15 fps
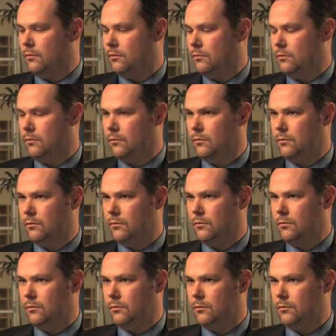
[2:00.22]

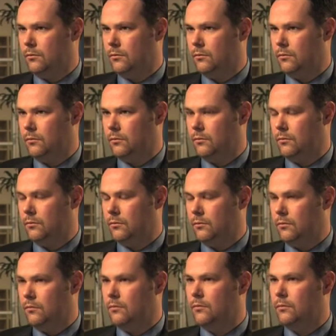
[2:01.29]

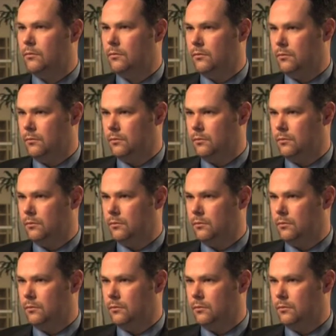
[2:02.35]
(not speaking)